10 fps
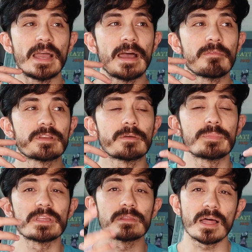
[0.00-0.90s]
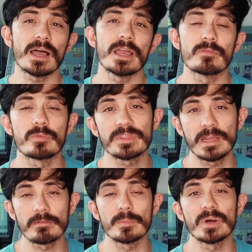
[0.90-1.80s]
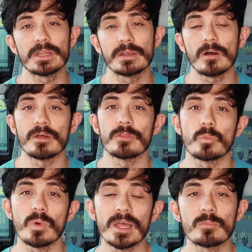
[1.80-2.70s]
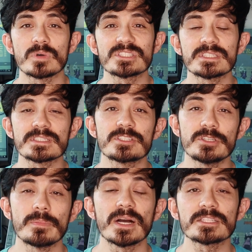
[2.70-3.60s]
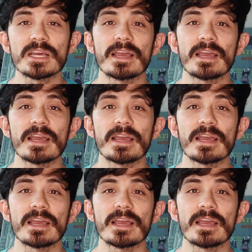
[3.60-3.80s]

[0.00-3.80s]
having to be live with everybody on the web was just too much.